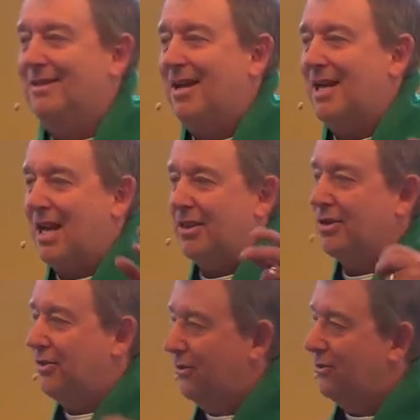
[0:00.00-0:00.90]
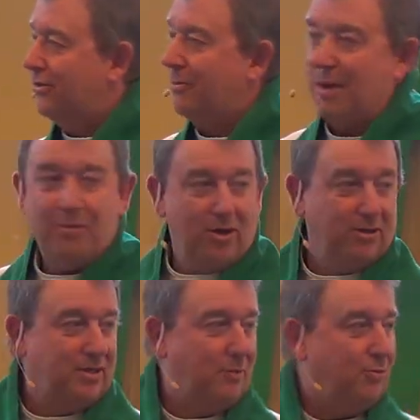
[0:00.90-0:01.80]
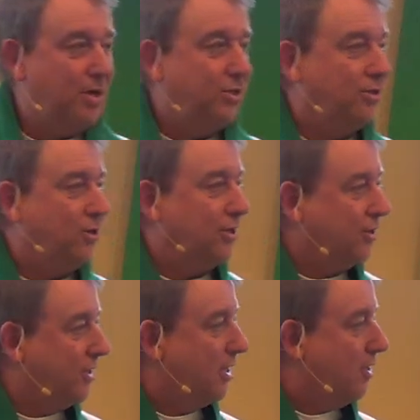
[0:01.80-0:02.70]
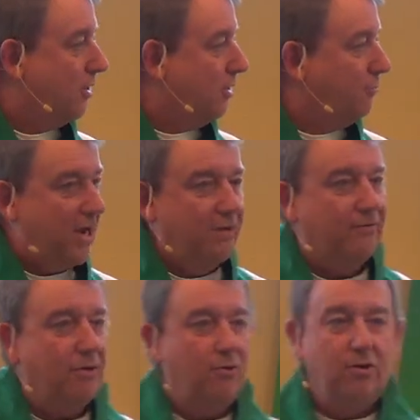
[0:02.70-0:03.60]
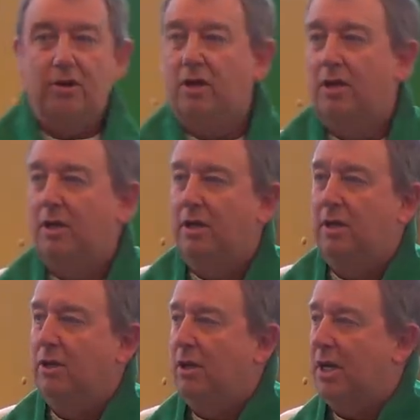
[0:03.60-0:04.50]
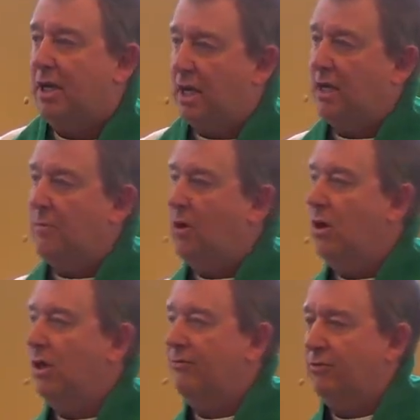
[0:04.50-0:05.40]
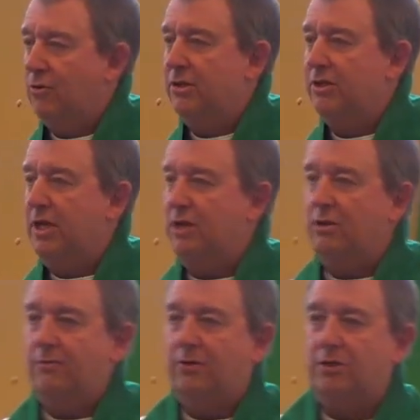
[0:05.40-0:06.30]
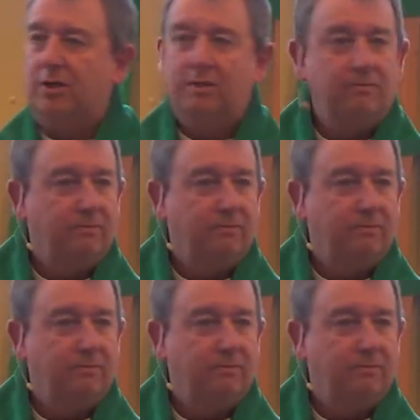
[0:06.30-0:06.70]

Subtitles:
I got the news of my parents' separation on a payphone at Kellum Hall at Florida State University.